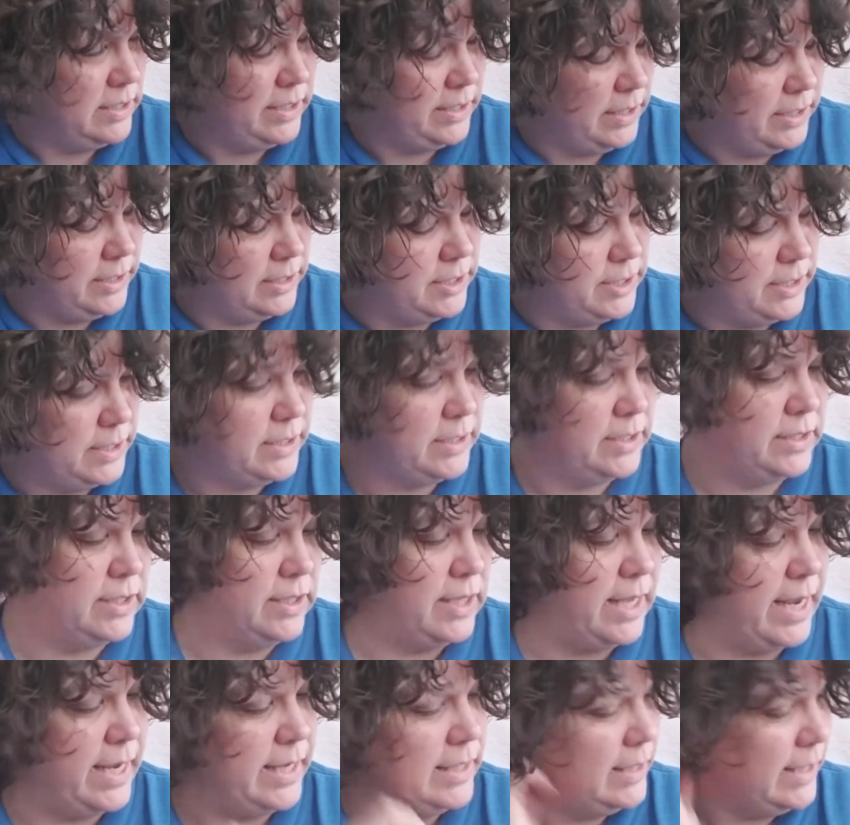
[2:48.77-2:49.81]
to just
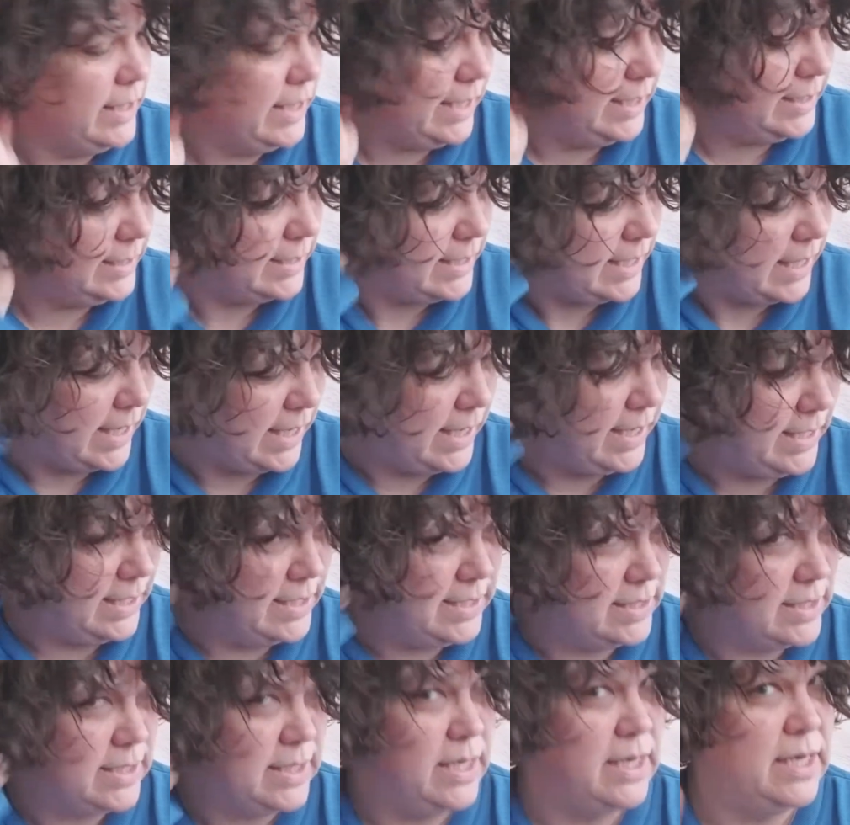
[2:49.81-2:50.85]
lightly
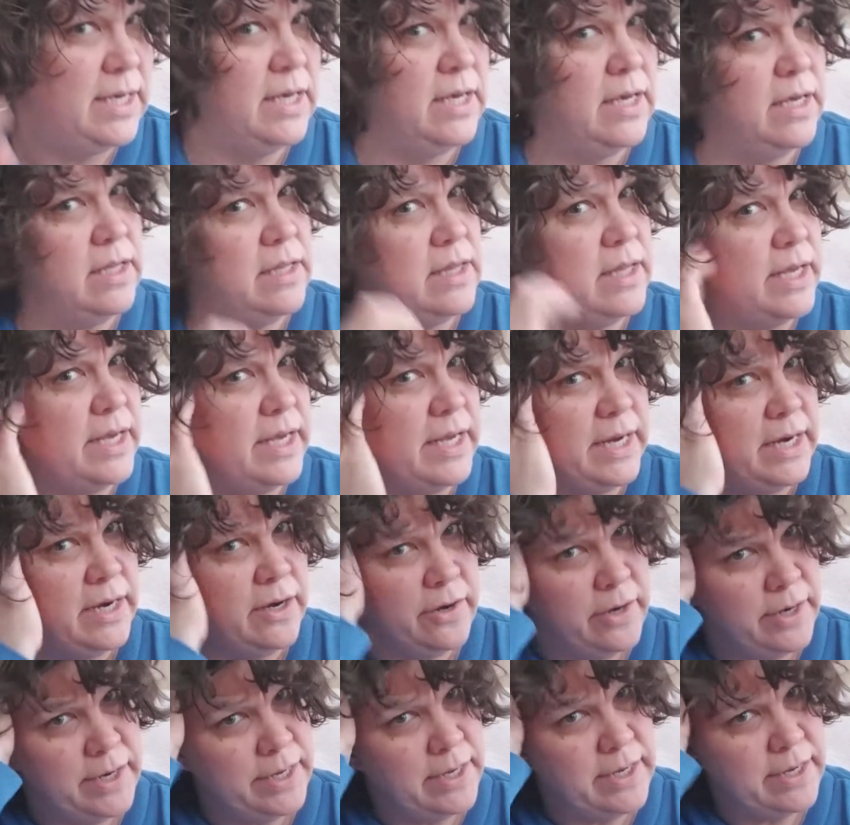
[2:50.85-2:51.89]
tease the
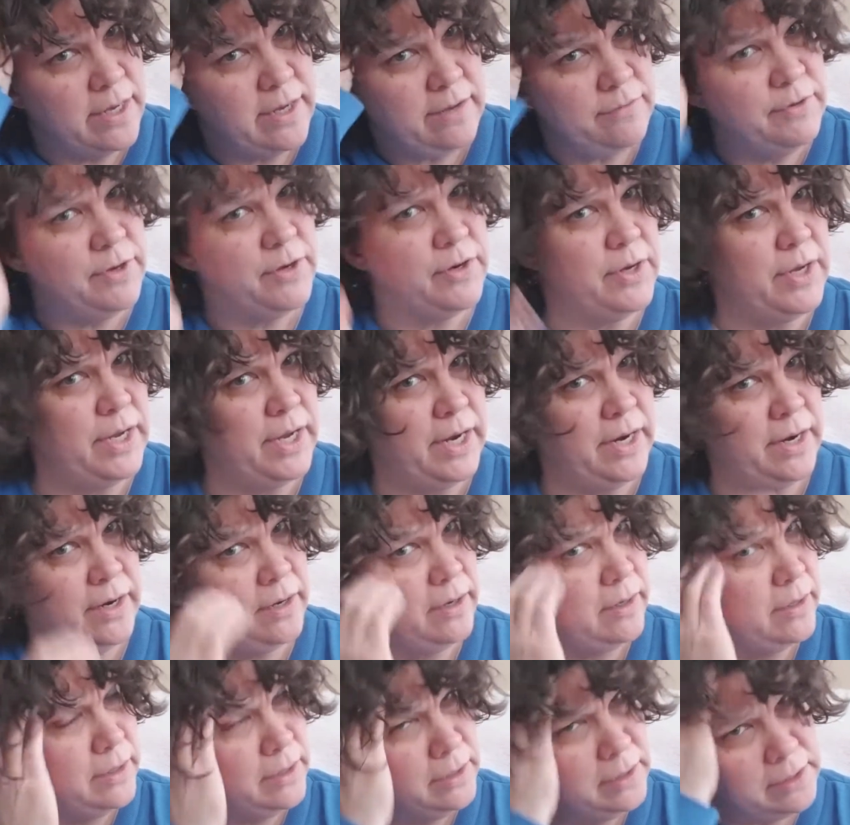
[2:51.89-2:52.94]
area of your
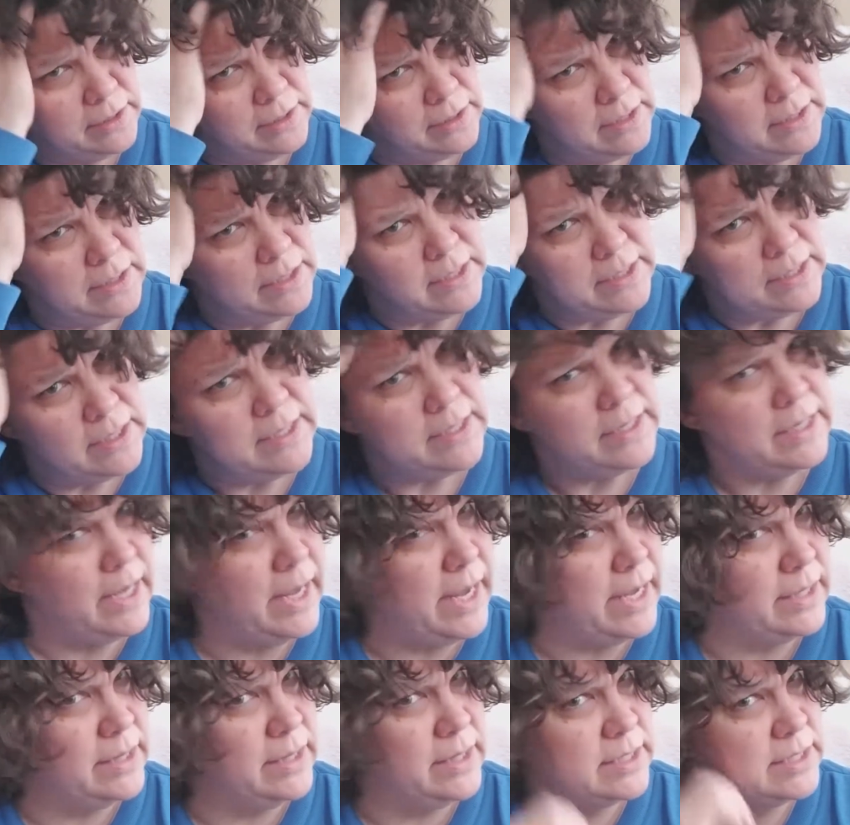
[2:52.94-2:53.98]
hair
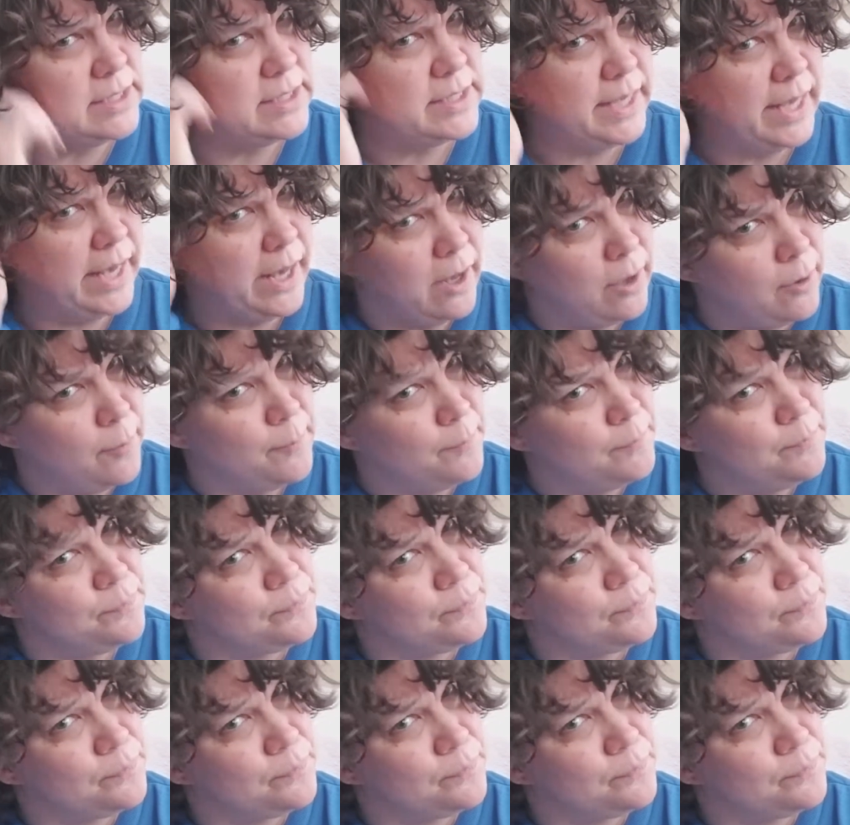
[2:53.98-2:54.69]
at the scalp.